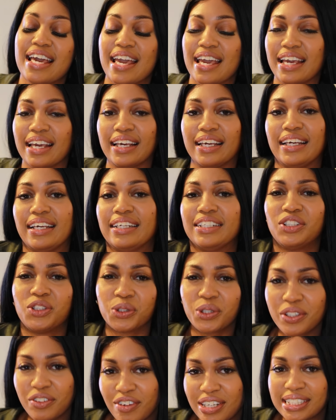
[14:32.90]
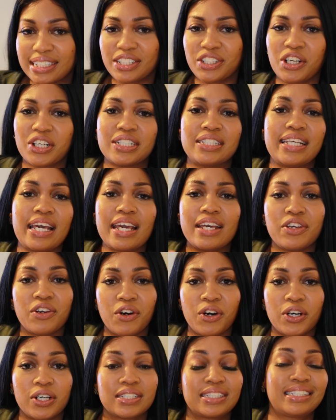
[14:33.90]
And enjoy the rest of y'all day,
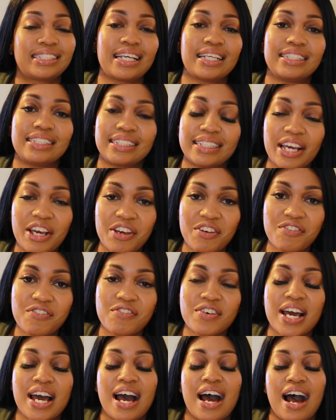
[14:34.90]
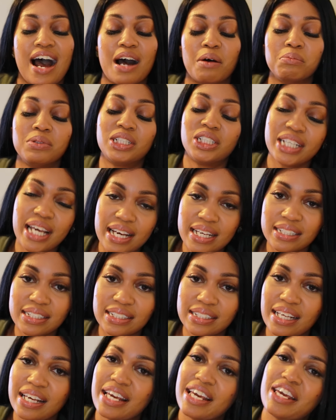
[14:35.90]
y'all. Stay safe. I'm
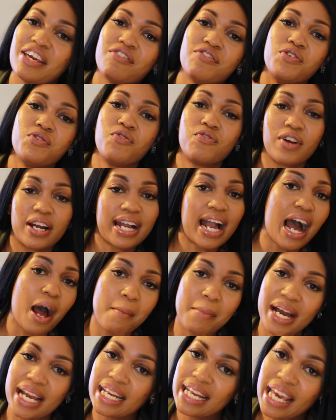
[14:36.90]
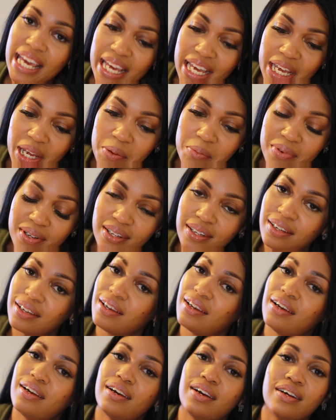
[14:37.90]
Jess. If you forgot my name,
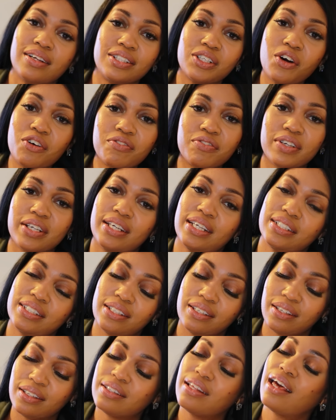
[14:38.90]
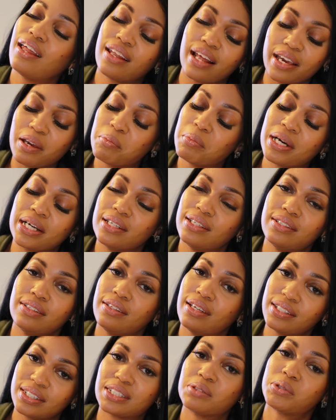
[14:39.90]
don't forget to hit that like
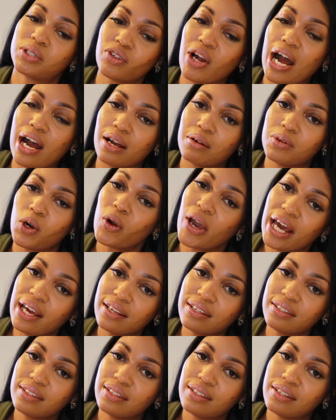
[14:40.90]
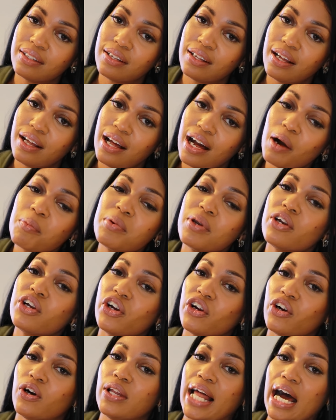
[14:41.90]
button and subscribe. Okay? Help your
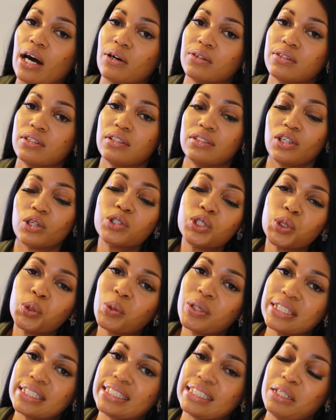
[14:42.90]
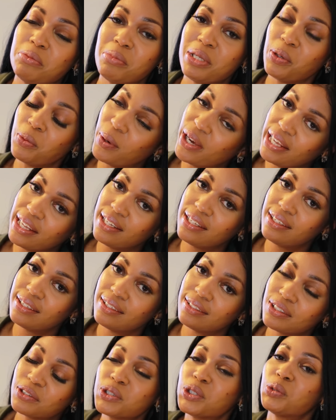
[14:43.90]
girl out. Don't you want to see me win?
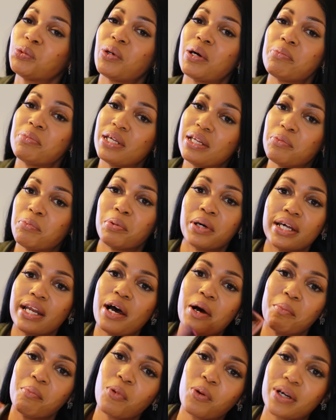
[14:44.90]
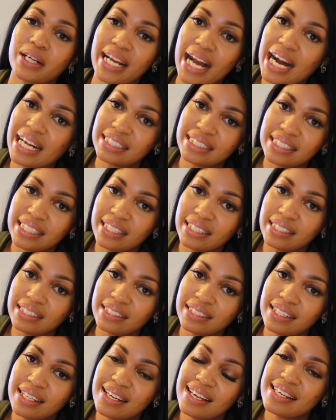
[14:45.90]
Don't you want me to put out more content?
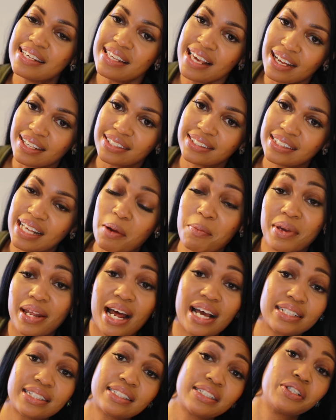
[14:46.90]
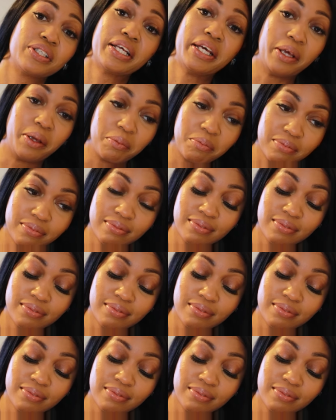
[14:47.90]
Yes. I mean, I still am.